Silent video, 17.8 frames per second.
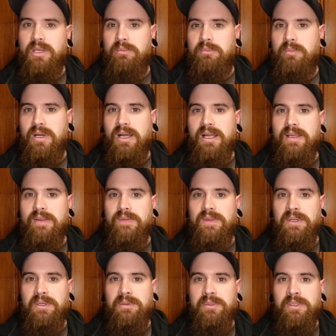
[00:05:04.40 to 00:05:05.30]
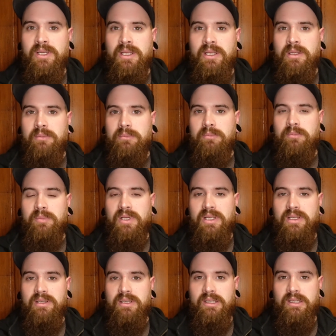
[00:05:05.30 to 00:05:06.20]
and buy it though,
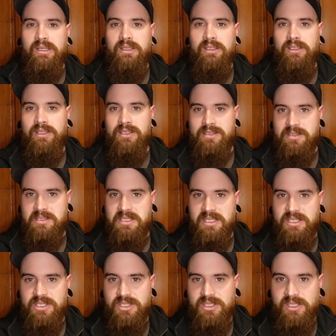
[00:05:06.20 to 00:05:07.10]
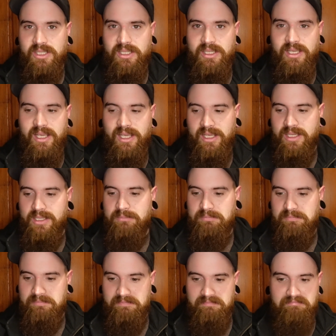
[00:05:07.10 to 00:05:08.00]
but it's essentially a
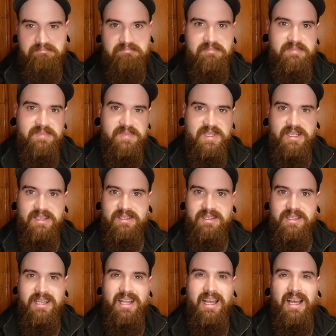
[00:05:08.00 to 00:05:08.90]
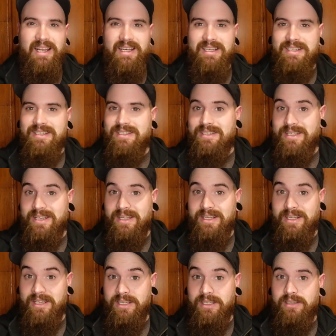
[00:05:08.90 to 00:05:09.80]

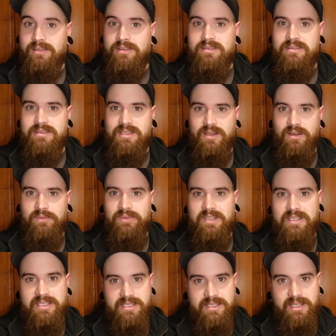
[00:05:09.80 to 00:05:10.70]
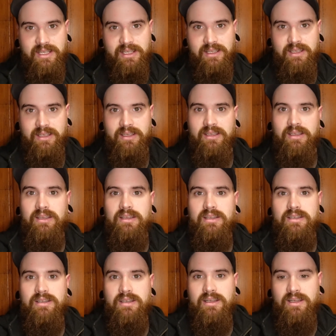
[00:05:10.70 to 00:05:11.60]
non-extending selfie stick,
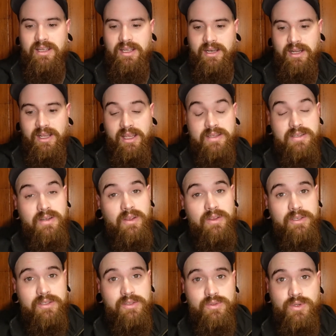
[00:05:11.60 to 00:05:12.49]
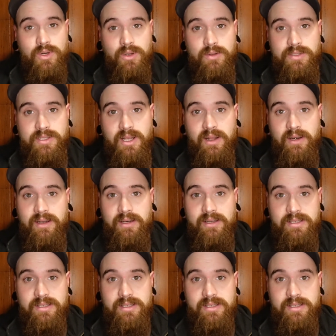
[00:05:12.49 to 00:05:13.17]
and it has all the controls on it.